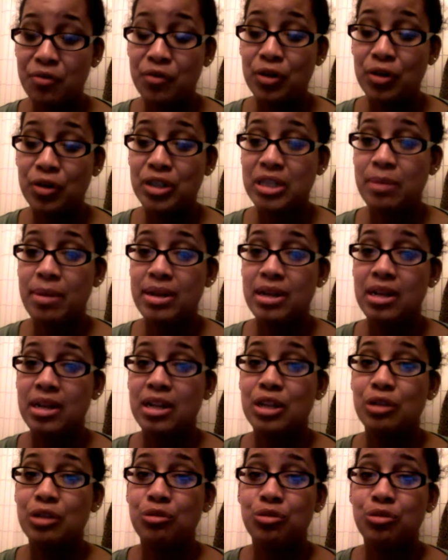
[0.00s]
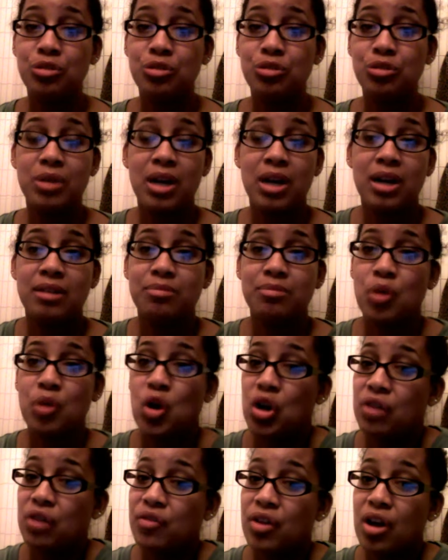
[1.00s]
First time I did it, YouTube cut
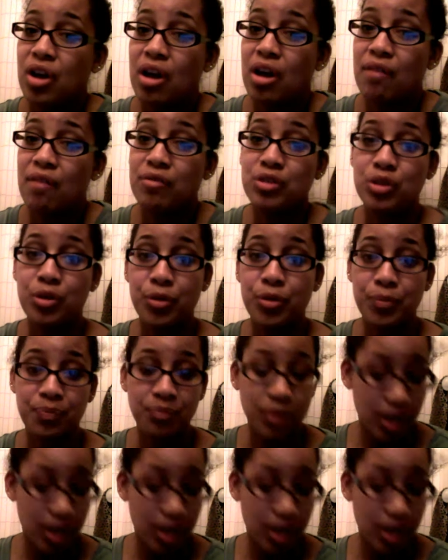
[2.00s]
part of it off, so